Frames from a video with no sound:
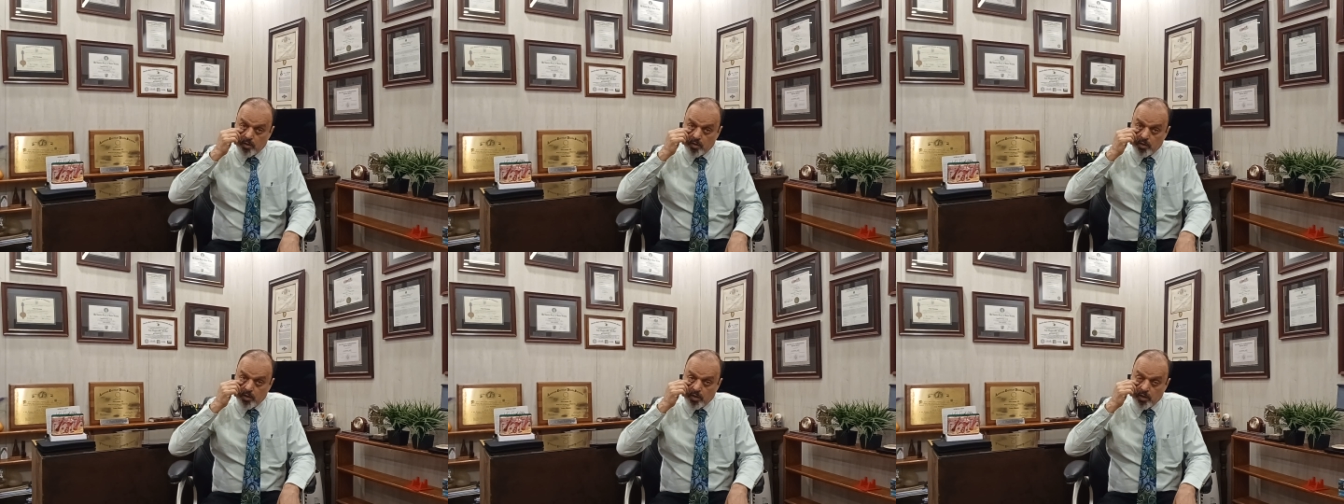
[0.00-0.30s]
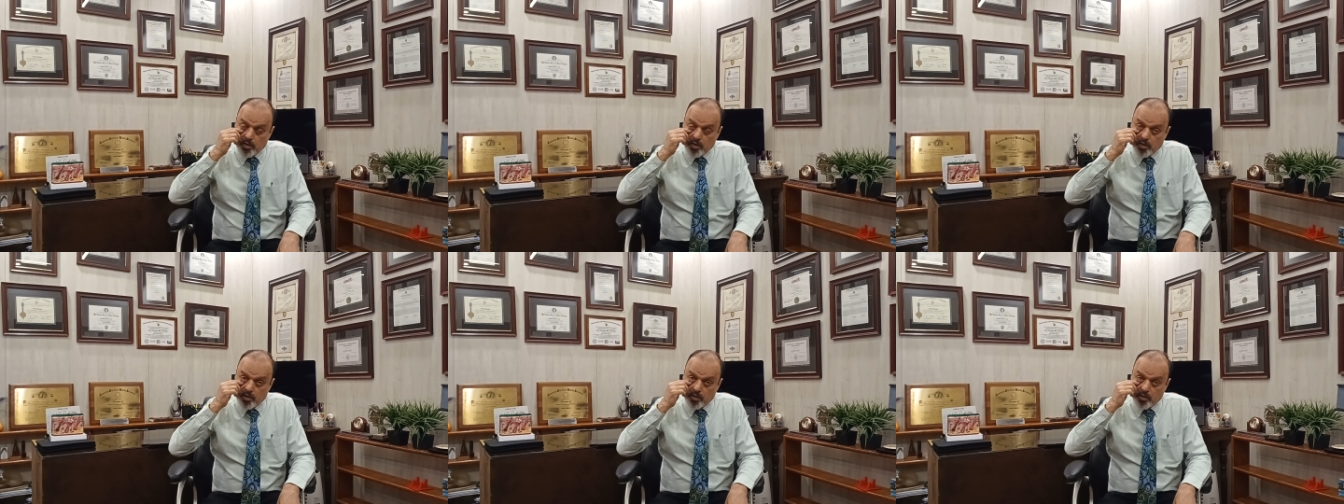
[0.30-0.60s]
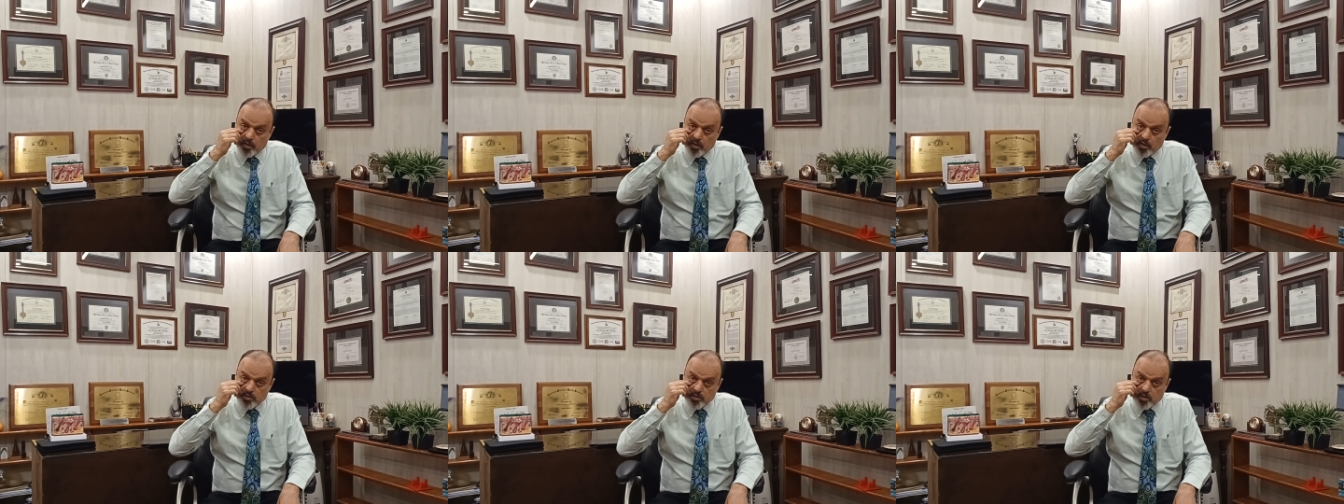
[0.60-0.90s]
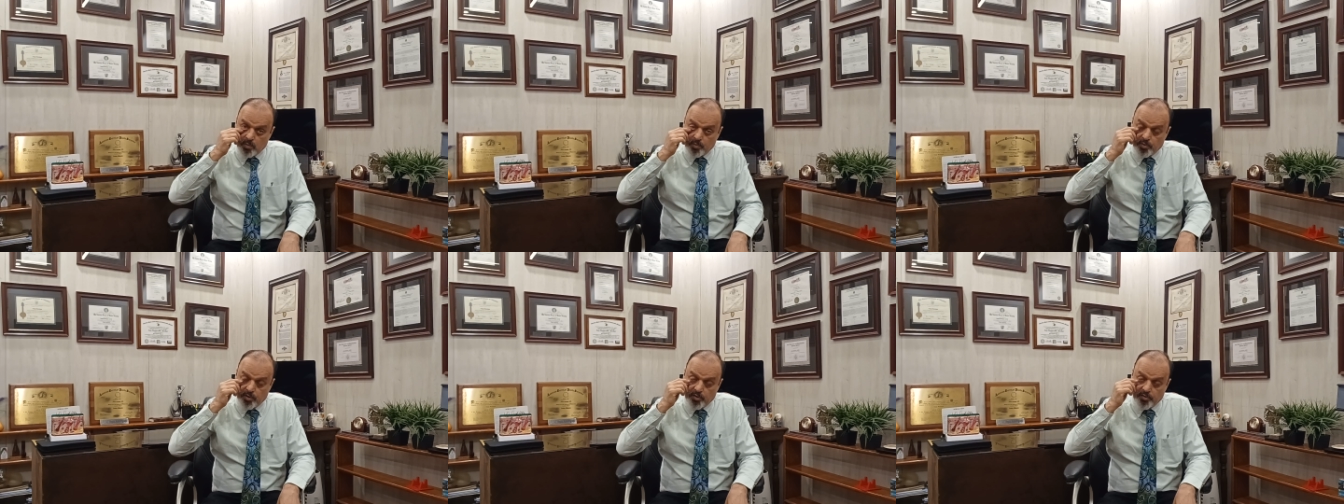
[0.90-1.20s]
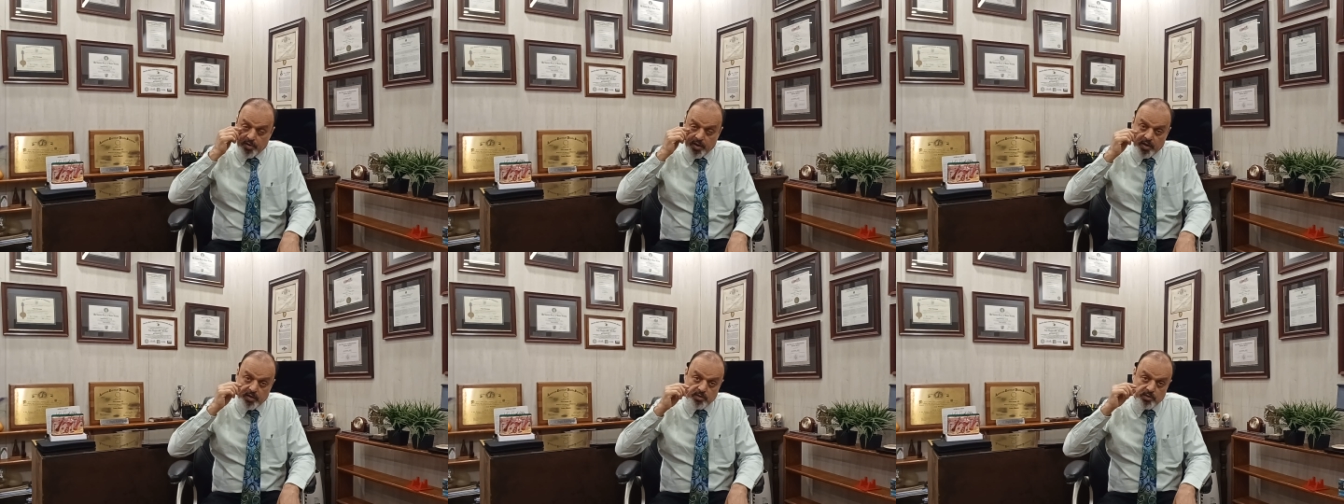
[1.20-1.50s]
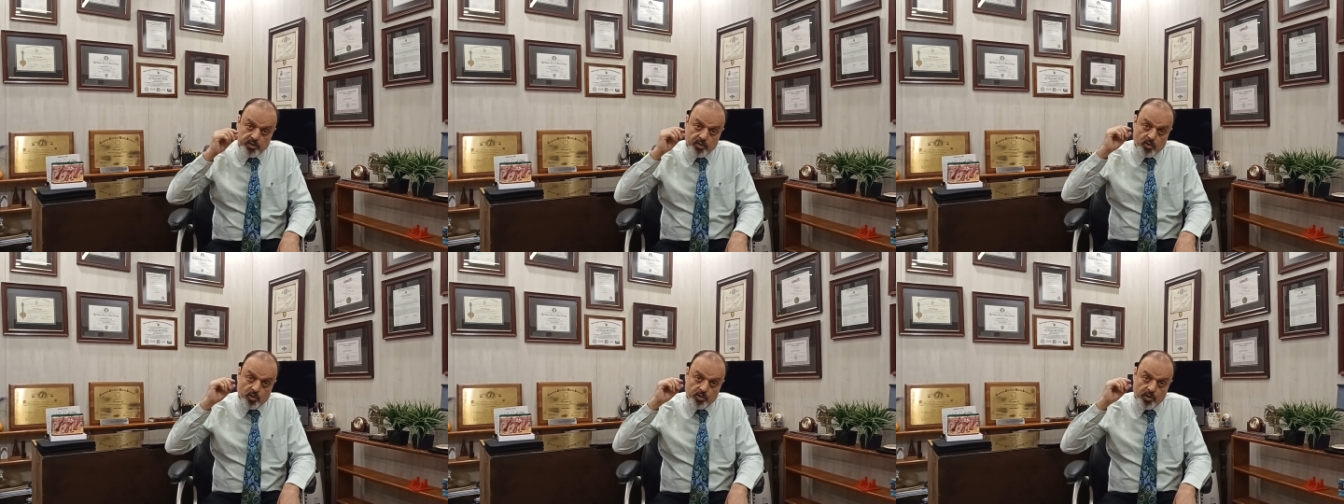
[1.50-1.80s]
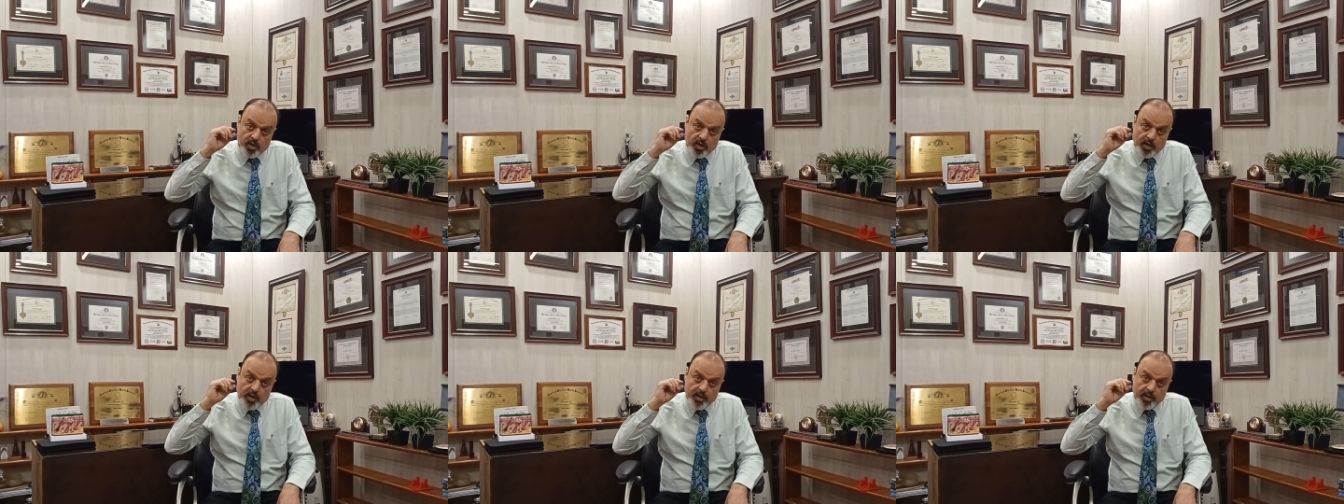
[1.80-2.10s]
there is some retraction or
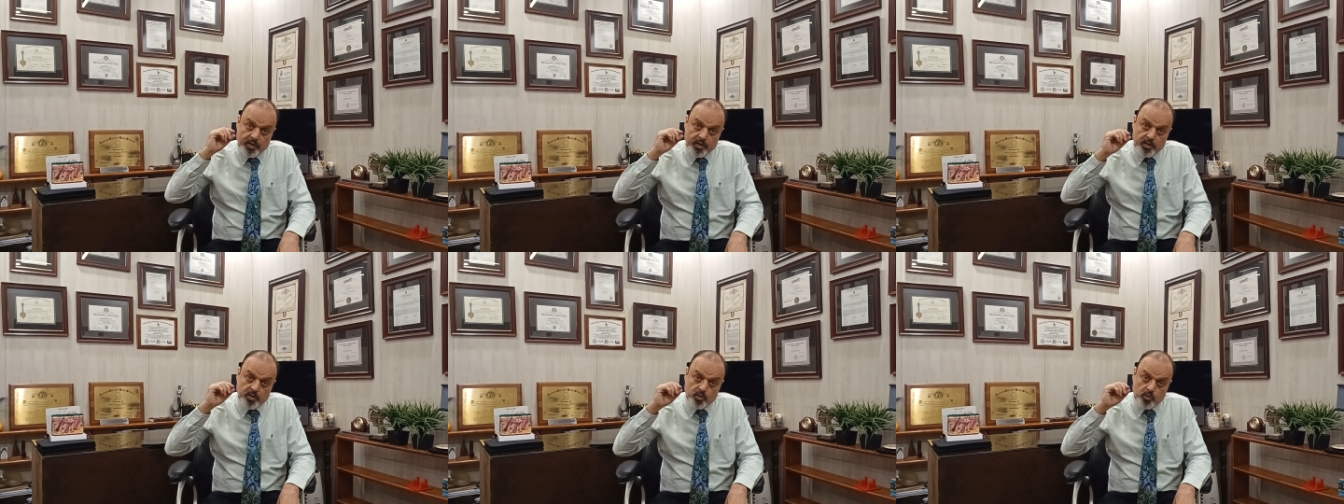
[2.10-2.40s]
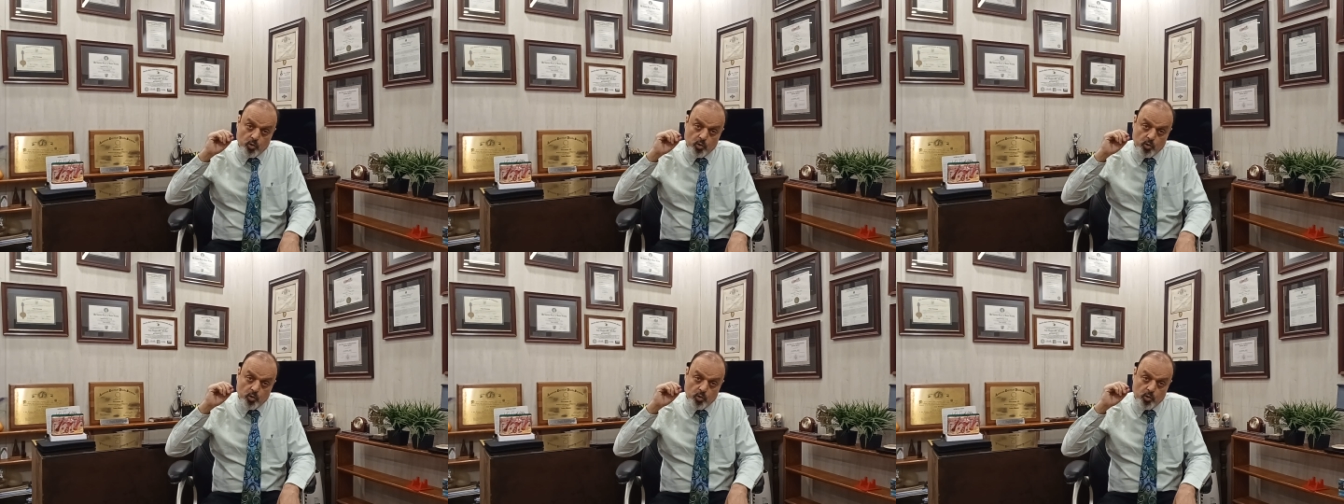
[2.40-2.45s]
the eyelid